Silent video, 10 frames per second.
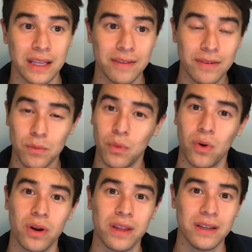even
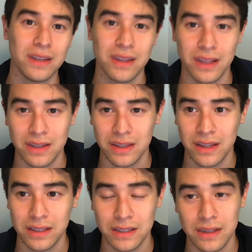more
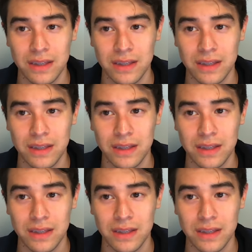than